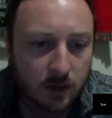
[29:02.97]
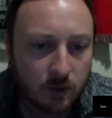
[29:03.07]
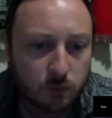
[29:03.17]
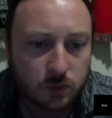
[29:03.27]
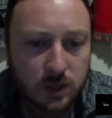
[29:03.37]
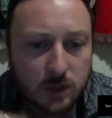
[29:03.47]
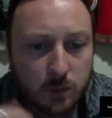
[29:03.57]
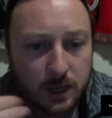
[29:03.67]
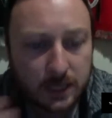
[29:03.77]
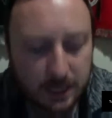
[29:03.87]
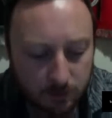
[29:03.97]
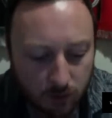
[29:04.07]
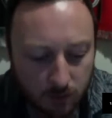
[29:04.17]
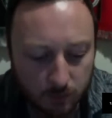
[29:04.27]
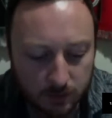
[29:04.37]
do they want to keep
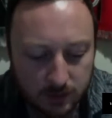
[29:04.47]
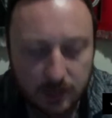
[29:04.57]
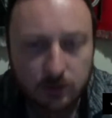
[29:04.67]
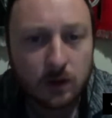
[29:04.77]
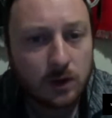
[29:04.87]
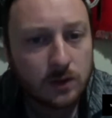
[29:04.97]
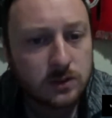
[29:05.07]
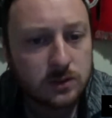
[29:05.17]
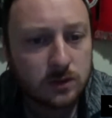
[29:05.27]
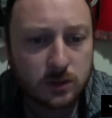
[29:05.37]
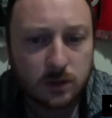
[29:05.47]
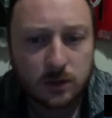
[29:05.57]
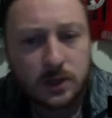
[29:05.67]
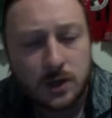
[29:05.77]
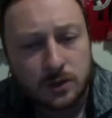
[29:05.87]
going with Diego Alonso?
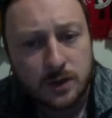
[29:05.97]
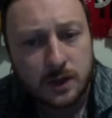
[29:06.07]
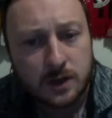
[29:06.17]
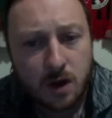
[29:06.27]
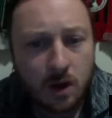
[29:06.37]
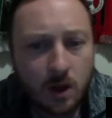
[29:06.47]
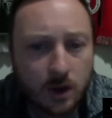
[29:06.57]
Do they not?